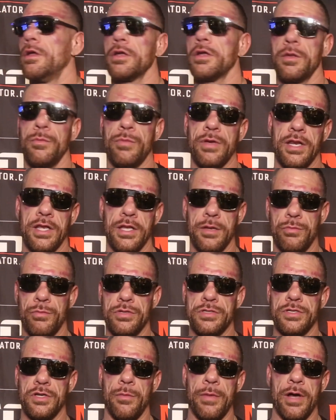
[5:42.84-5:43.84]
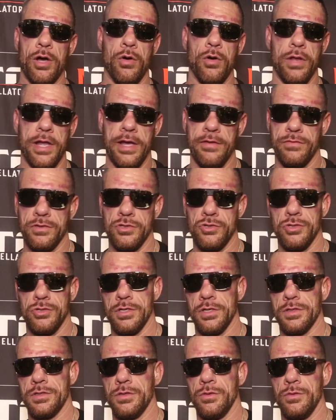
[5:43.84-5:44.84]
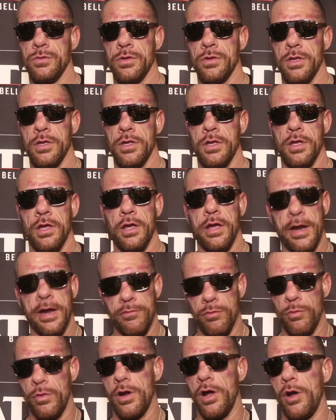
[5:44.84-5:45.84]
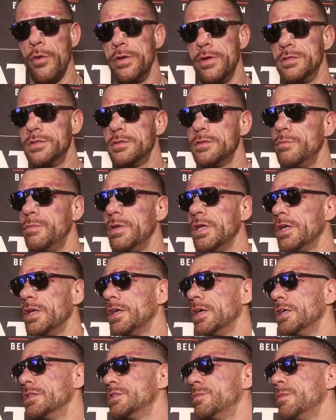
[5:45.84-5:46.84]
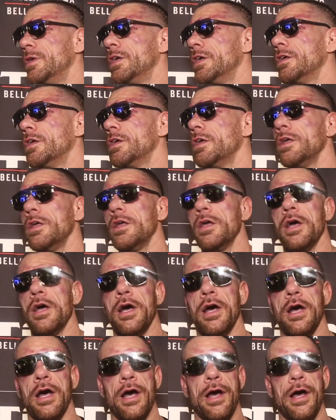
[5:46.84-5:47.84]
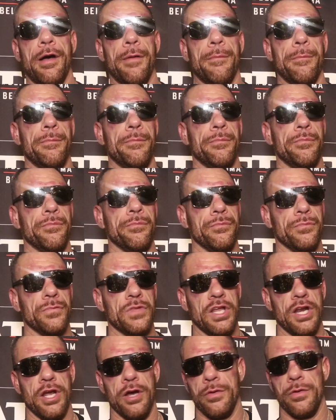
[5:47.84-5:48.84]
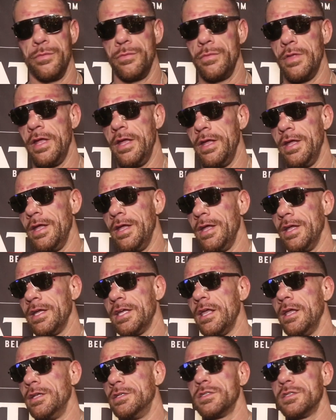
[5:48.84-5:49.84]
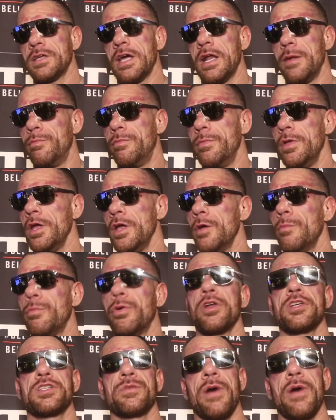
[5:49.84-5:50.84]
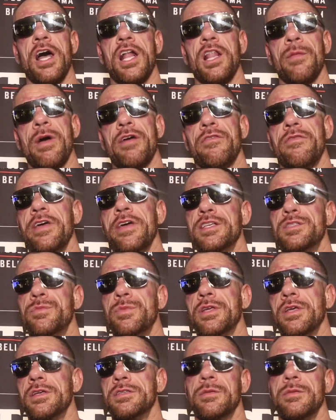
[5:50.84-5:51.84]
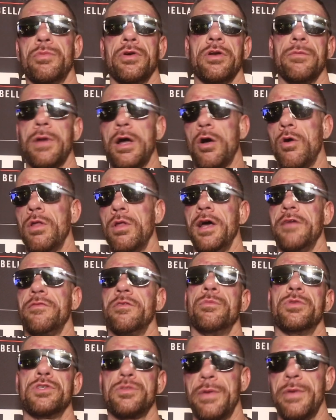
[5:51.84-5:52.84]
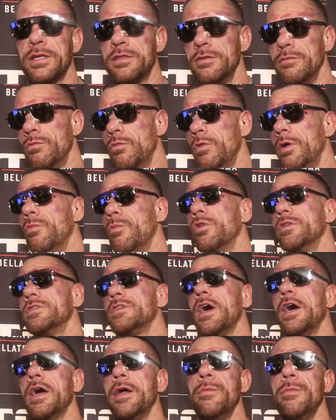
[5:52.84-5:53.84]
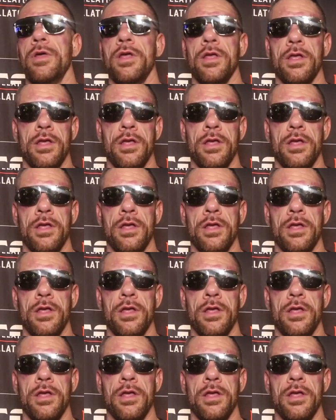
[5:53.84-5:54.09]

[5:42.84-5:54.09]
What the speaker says: competing in Brazil my whole life in jiu-jitsu, everyone always being against me. You know, it just kind of put a smile on my face because it put my whole life in perspective one more time.